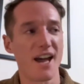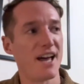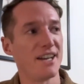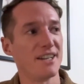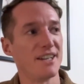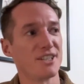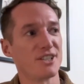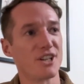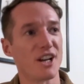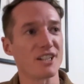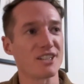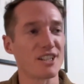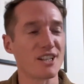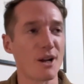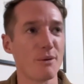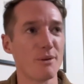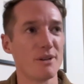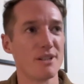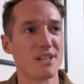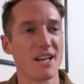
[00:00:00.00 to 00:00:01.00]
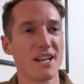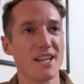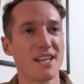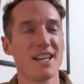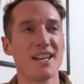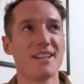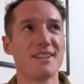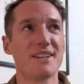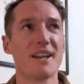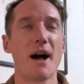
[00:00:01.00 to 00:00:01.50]
And just as I was
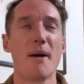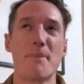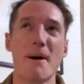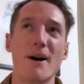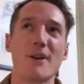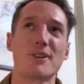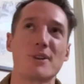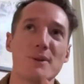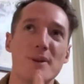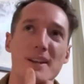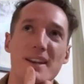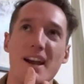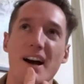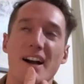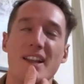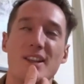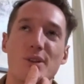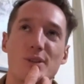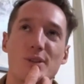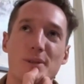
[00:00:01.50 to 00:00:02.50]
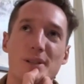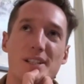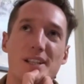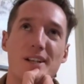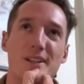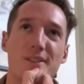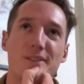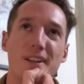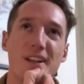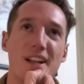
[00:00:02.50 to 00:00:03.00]
thinking about doing it, I thought to
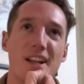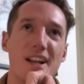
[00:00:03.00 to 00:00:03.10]
myself,